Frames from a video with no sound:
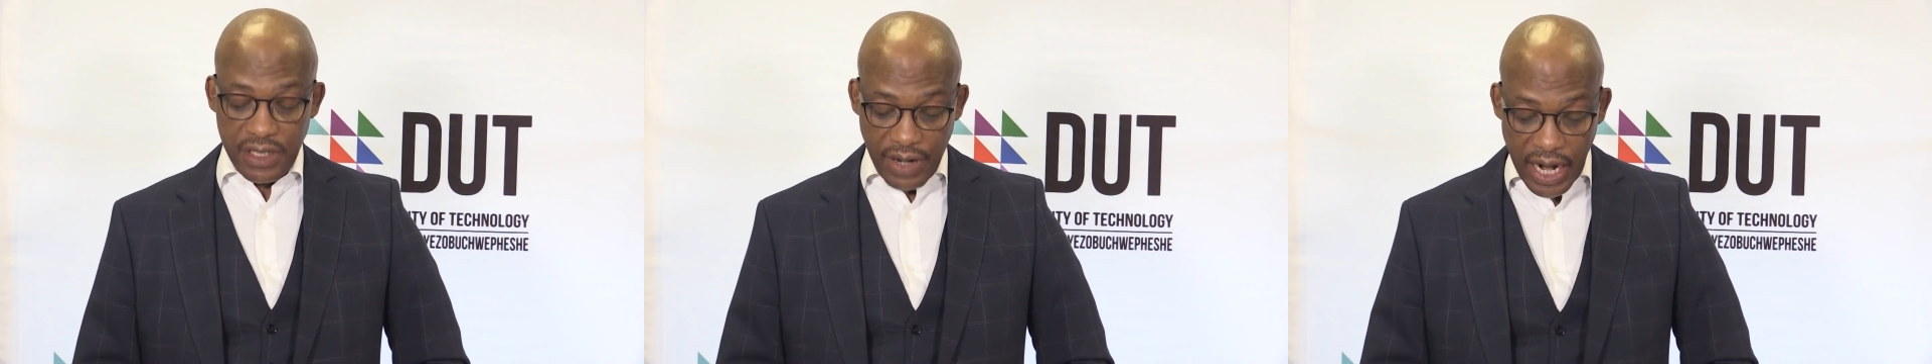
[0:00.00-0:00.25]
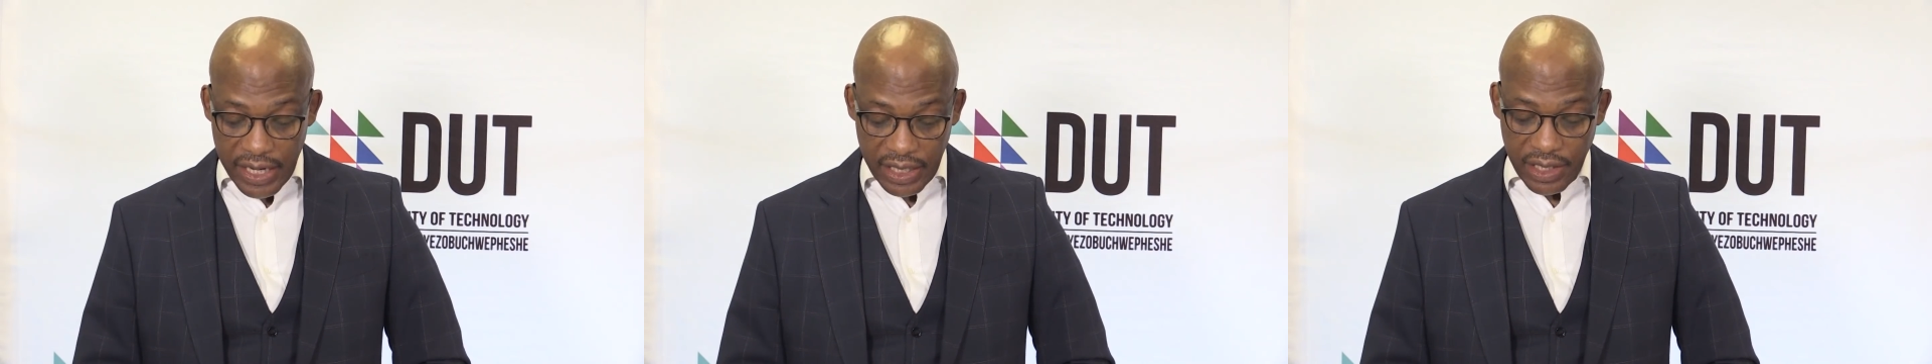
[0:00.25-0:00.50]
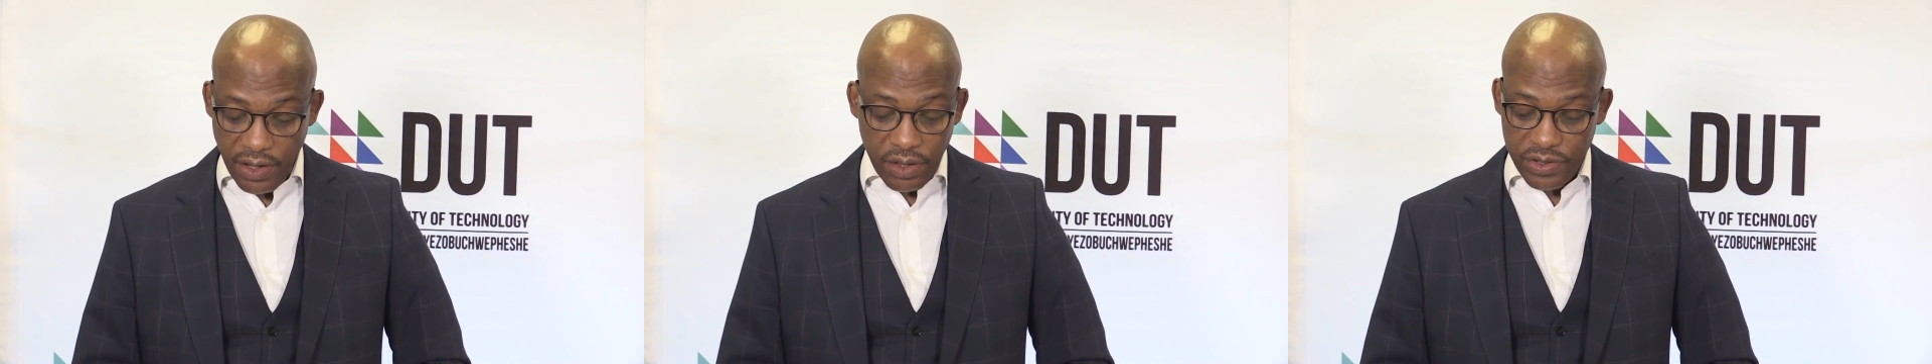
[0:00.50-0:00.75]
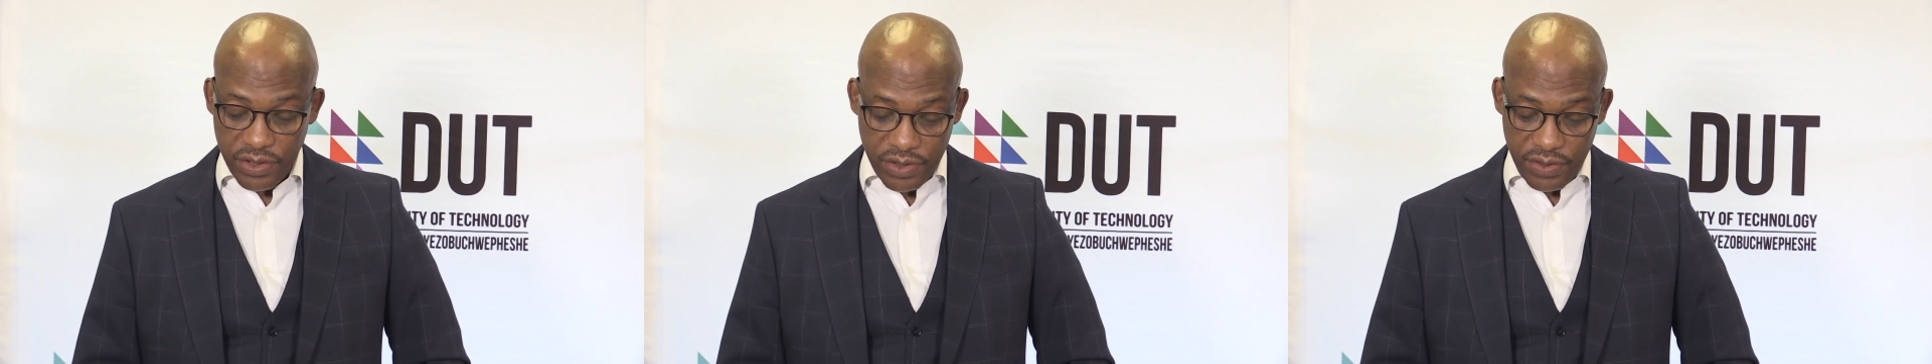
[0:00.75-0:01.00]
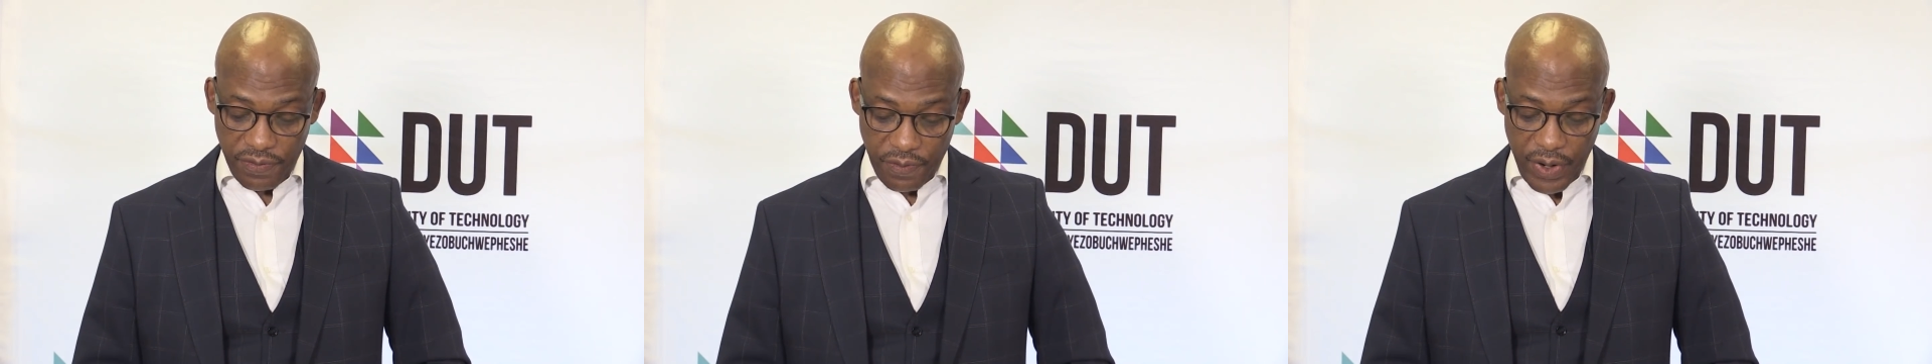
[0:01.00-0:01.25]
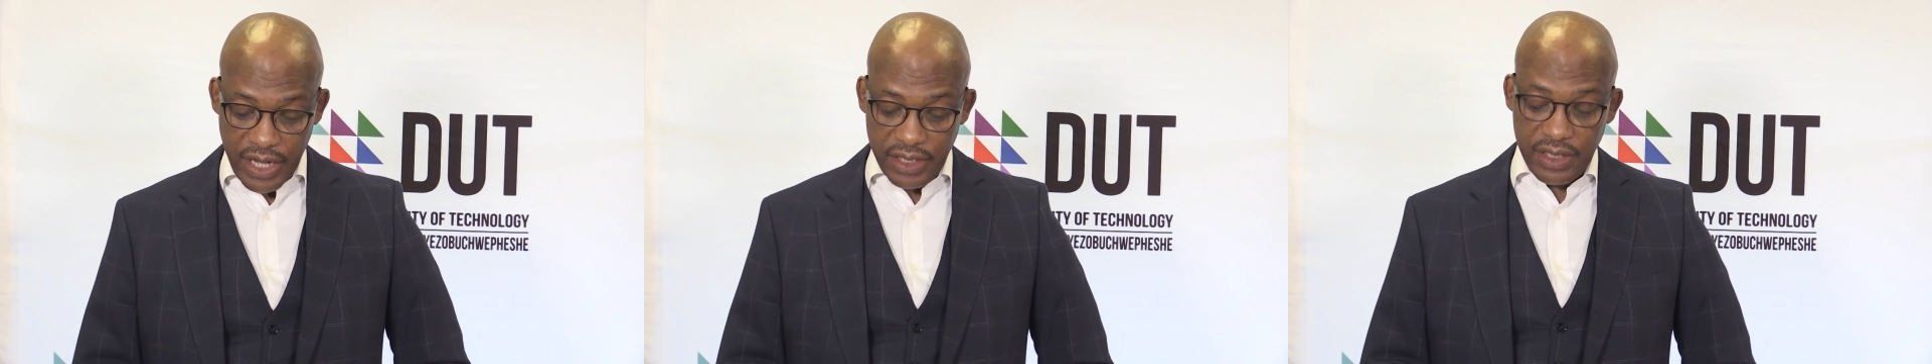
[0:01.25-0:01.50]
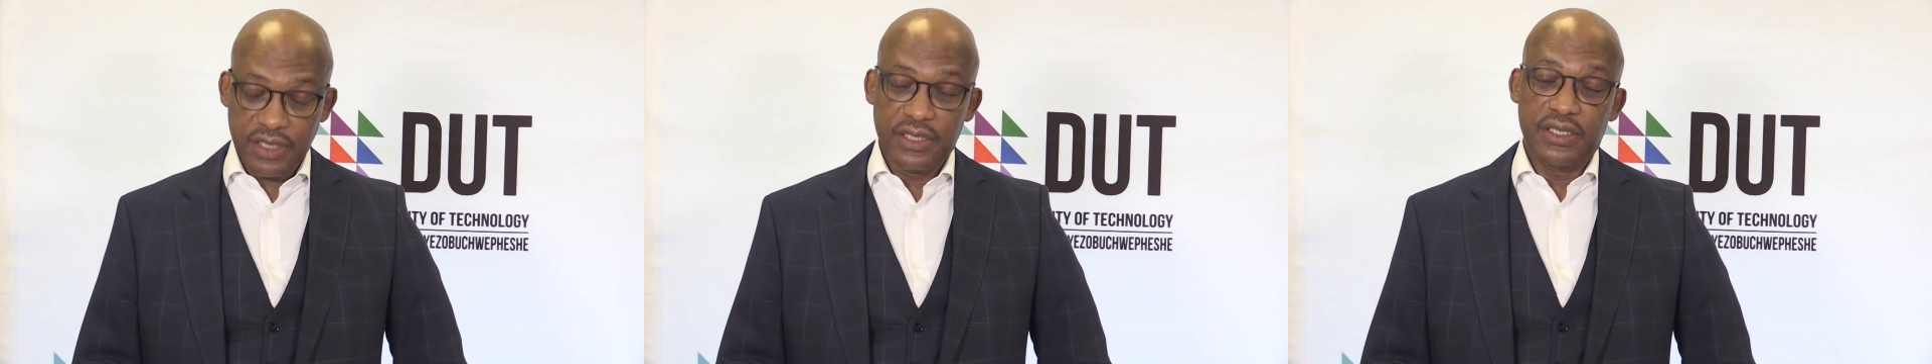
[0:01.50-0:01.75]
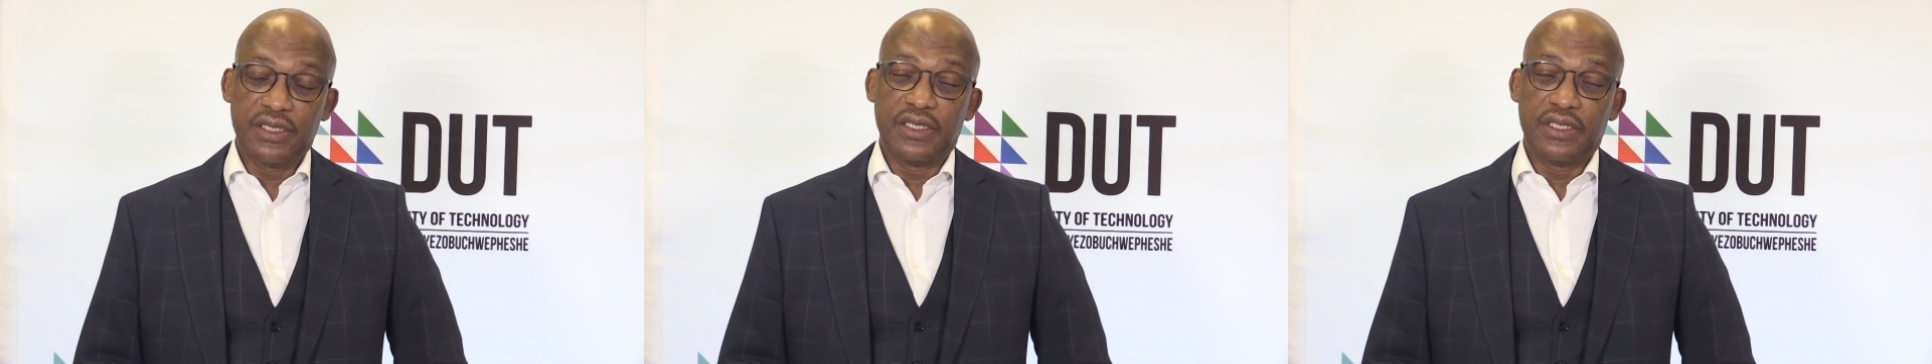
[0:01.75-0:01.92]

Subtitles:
running in all sorts of ways,